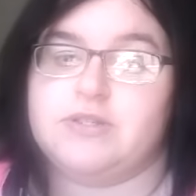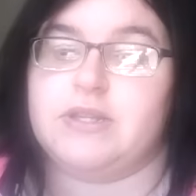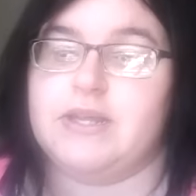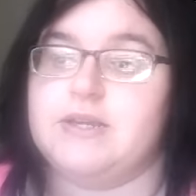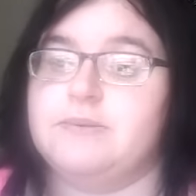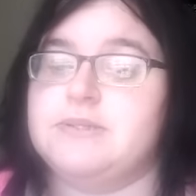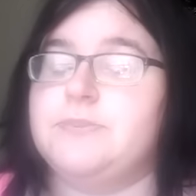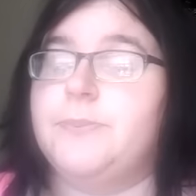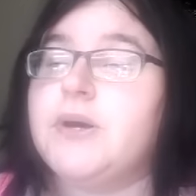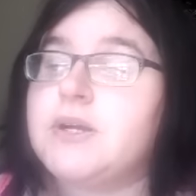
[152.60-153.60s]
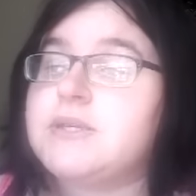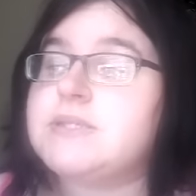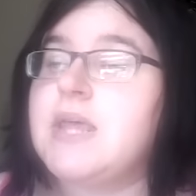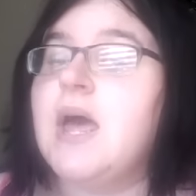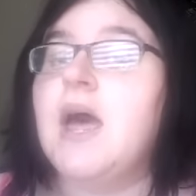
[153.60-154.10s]
Clare's
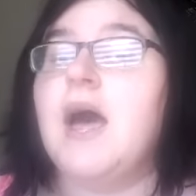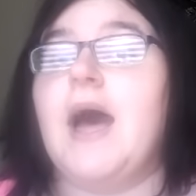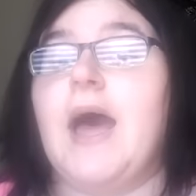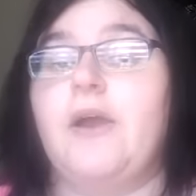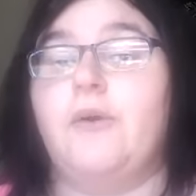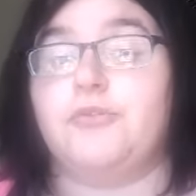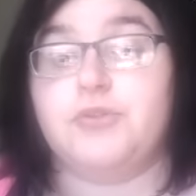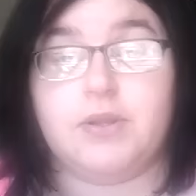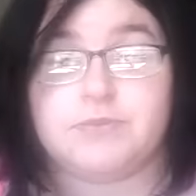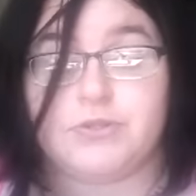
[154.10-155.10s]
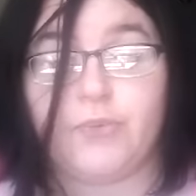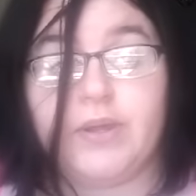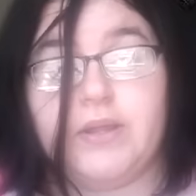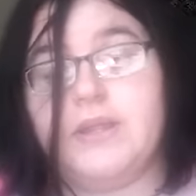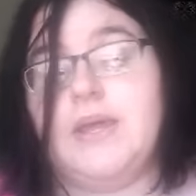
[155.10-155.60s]
books. I go through them so
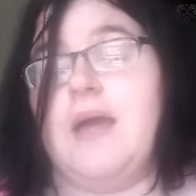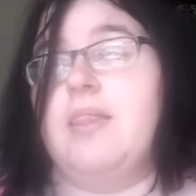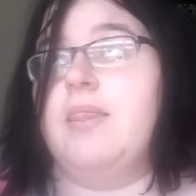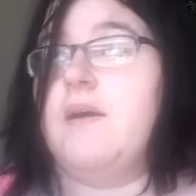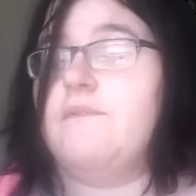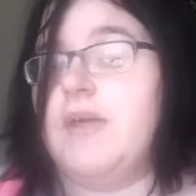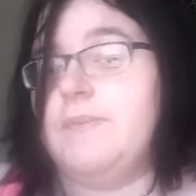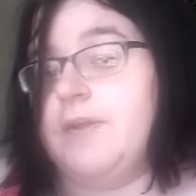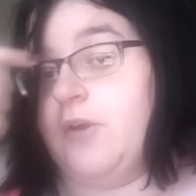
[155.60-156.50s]
quickly. I love them.